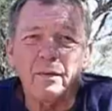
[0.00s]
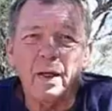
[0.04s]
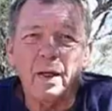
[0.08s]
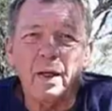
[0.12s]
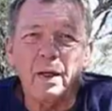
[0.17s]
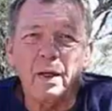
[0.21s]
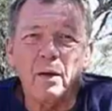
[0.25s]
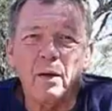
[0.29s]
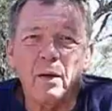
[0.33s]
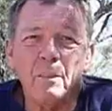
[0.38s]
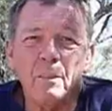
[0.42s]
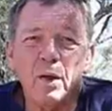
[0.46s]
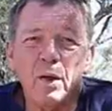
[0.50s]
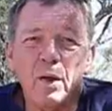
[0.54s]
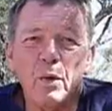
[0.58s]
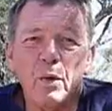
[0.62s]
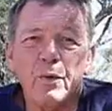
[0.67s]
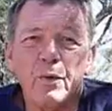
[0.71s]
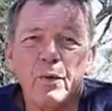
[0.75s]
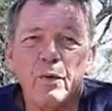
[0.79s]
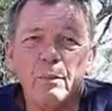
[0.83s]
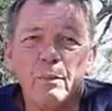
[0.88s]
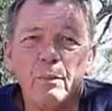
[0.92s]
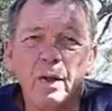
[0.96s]
Taylor. I'm the
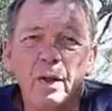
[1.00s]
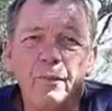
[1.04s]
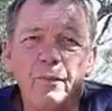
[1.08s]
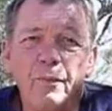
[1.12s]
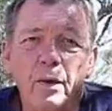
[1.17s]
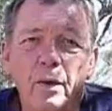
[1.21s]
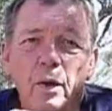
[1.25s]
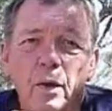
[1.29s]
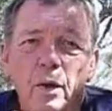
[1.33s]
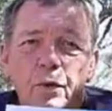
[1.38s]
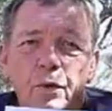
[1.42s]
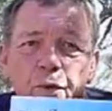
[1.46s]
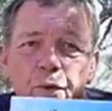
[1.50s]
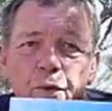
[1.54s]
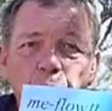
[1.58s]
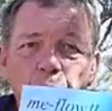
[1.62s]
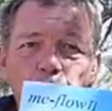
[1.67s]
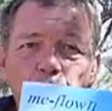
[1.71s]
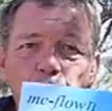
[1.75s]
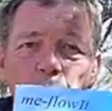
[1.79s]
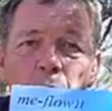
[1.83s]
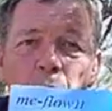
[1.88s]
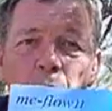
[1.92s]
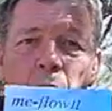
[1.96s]
author of MeFlow
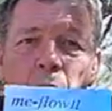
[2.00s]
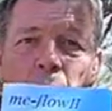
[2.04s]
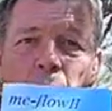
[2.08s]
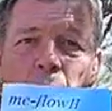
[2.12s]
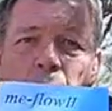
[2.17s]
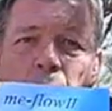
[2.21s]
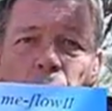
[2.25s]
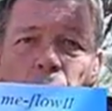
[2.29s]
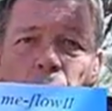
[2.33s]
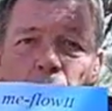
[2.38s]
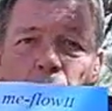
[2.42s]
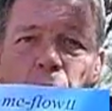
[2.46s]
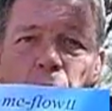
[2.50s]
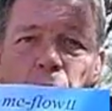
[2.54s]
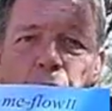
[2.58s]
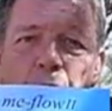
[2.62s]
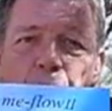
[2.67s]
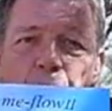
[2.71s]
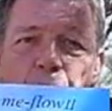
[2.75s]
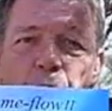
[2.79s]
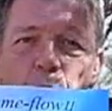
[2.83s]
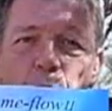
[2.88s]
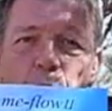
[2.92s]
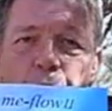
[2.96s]
2, The
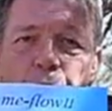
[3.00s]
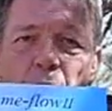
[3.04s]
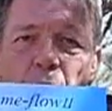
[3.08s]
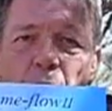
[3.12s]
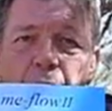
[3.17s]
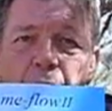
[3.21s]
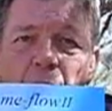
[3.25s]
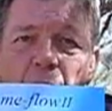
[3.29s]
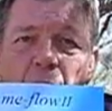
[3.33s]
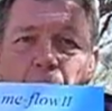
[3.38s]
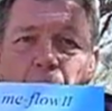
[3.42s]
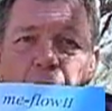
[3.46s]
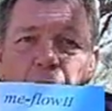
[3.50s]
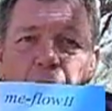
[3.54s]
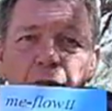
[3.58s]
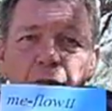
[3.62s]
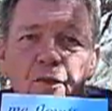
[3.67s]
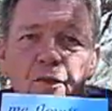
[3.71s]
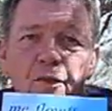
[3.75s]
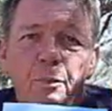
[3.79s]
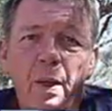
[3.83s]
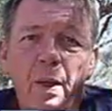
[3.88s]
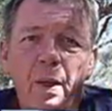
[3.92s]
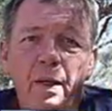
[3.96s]
Fluid Dynamics of
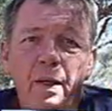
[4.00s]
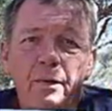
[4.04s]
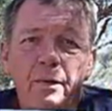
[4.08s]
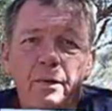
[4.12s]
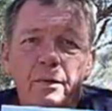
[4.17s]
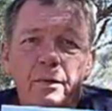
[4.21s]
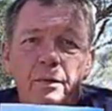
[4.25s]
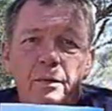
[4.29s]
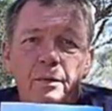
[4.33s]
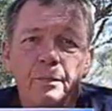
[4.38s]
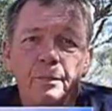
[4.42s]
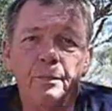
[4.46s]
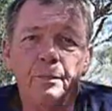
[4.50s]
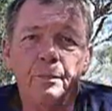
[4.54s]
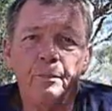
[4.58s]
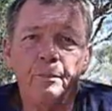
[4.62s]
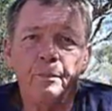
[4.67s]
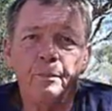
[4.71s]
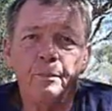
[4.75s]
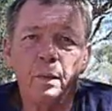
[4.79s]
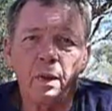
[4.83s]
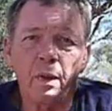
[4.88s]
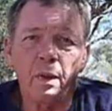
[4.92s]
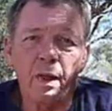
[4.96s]
Space.
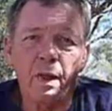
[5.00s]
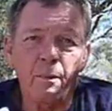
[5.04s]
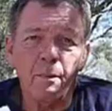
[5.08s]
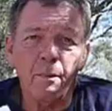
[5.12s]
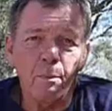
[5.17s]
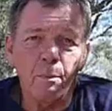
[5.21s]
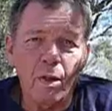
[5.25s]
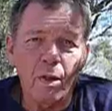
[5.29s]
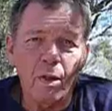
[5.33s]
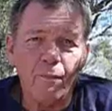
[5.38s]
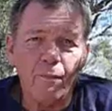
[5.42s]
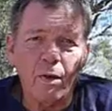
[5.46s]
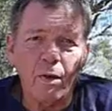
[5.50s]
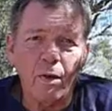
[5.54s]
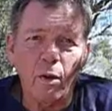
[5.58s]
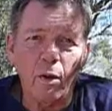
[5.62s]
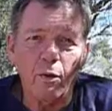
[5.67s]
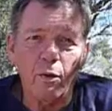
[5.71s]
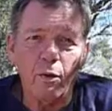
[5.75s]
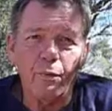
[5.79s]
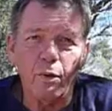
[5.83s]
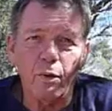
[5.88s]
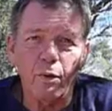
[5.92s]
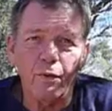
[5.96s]
The MeFlow
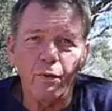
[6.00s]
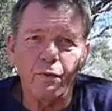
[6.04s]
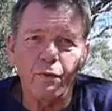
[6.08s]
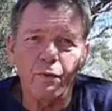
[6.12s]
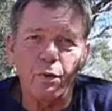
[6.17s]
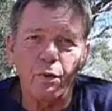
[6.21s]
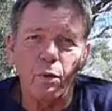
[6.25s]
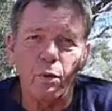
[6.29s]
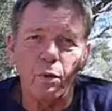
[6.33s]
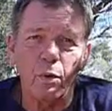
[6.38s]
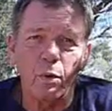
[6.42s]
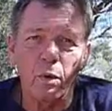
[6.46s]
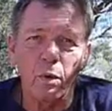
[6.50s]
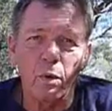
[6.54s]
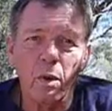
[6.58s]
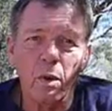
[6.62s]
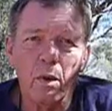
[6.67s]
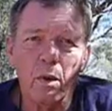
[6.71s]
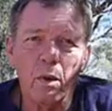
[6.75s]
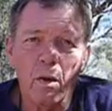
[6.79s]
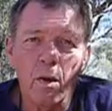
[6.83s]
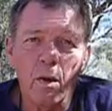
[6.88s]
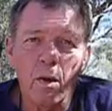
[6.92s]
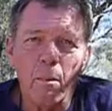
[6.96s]
refers to
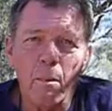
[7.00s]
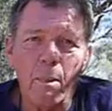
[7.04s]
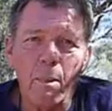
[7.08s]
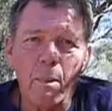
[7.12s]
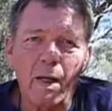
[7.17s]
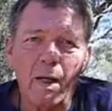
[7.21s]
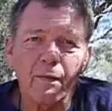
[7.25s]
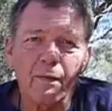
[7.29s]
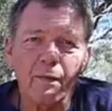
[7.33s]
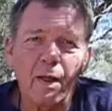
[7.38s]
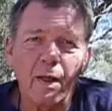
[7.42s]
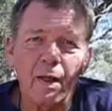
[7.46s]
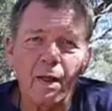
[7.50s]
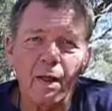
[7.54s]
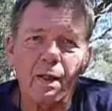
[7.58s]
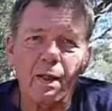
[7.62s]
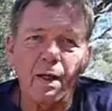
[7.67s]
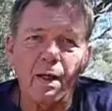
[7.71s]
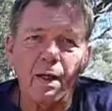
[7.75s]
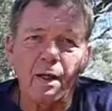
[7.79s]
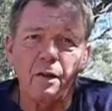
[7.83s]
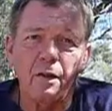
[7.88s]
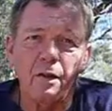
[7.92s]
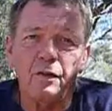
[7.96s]
magnetic
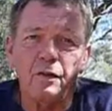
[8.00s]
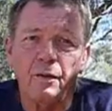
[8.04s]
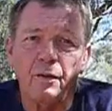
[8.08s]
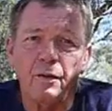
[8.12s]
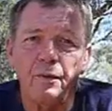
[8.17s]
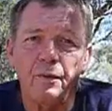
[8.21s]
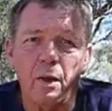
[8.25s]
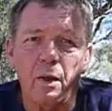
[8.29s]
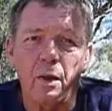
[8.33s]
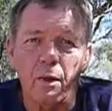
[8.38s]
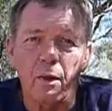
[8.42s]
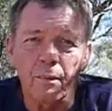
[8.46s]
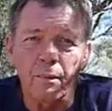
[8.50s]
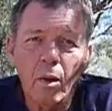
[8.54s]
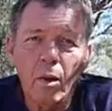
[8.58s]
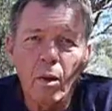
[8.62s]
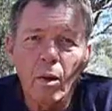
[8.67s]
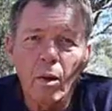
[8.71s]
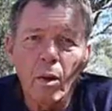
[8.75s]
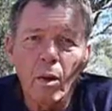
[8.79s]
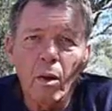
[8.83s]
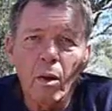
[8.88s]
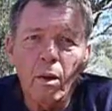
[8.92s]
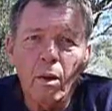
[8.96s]
energy flow.
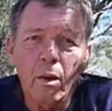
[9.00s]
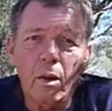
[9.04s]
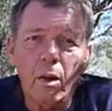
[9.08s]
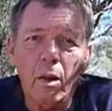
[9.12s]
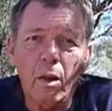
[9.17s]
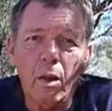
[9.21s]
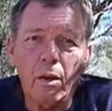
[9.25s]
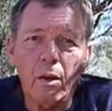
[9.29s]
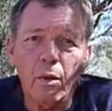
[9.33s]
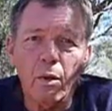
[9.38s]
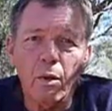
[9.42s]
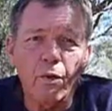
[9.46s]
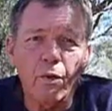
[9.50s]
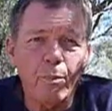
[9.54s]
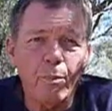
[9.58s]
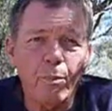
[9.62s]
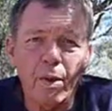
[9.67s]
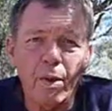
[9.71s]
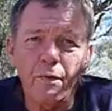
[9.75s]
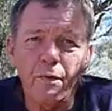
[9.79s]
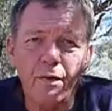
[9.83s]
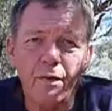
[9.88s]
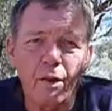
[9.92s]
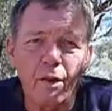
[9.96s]
Now, had Earth been
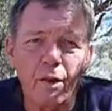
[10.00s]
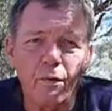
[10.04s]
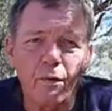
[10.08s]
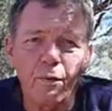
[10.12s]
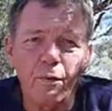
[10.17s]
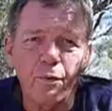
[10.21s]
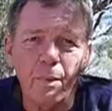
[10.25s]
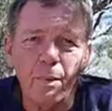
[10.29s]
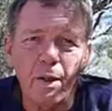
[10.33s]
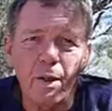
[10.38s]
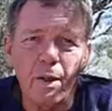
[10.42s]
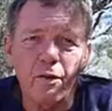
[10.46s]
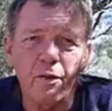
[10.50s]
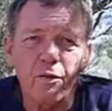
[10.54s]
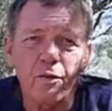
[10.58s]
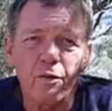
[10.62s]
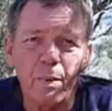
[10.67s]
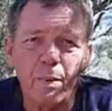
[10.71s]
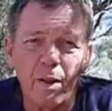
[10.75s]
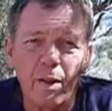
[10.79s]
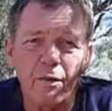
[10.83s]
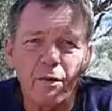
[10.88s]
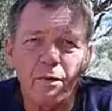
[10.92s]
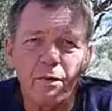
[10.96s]
settled from outer
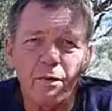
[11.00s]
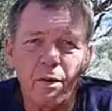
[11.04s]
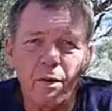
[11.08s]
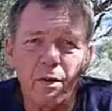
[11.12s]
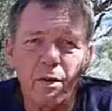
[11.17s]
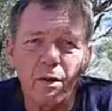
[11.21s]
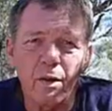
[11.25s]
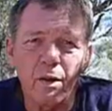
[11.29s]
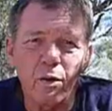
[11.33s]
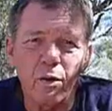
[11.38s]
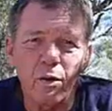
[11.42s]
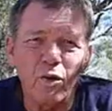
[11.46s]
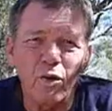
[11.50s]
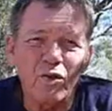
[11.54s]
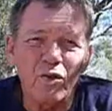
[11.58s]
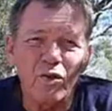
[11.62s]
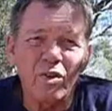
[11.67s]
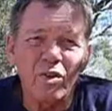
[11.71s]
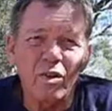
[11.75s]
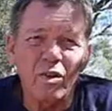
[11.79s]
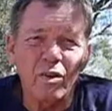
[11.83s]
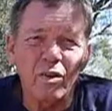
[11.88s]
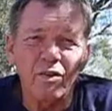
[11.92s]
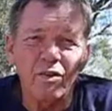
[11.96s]
space, then the illusion
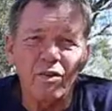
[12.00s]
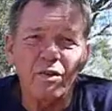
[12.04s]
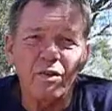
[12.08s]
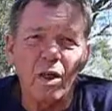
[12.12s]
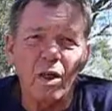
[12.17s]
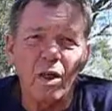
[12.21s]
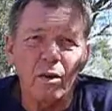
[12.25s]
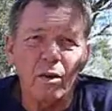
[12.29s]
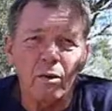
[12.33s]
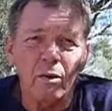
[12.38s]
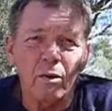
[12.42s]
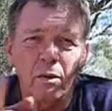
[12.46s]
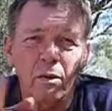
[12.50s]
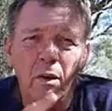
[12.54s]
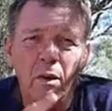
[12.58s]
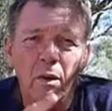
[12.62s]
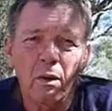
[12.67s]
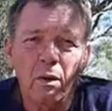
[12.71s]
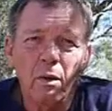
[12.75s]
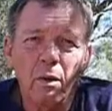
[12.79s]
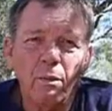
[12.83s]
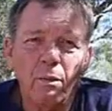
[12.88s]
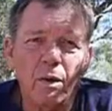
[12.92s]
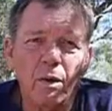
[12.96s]
that the Sun
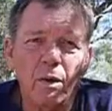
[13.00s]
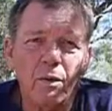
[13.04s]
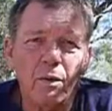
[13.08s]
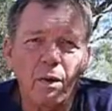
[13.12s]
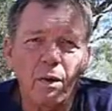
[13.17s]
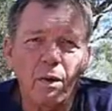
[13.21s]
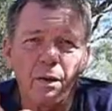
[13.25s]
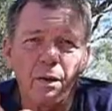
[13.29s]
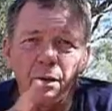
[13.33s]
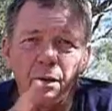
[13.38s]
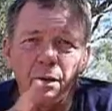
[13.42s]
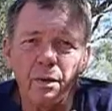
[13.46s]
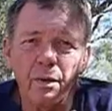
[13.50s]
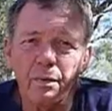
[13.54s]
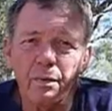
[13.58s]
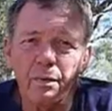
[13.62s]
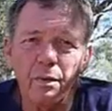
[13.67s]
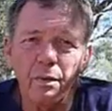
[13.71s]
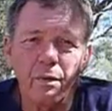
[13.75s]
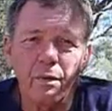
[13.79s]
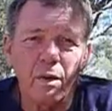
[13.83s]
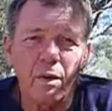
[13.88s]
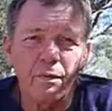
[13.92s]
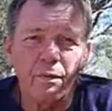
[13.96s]
went around the Earth
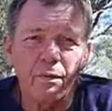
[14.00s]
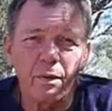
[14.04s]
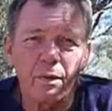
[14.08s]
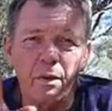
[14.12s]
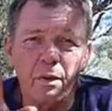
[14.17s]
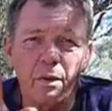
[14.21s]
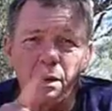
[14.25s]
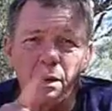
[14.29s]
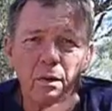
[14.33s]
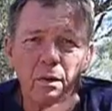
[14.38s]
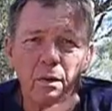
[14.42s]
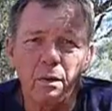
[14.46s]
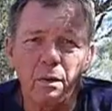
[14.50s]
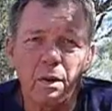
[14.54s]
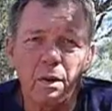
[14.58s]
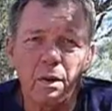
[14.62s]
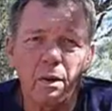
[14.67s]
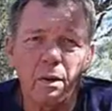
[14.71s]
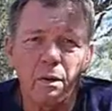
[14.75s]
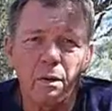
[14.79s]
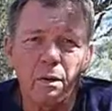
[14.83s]
could never have got a look in.